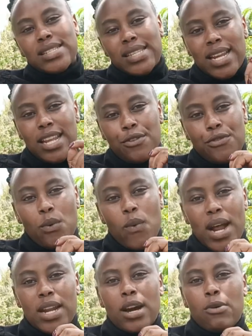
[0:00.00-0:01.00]
studying for
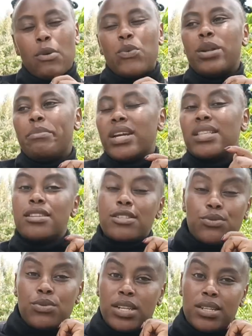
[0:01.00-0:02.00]
1 hour will make this
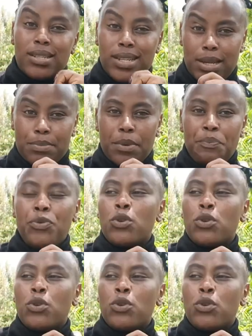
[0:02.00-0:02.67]
student sleep,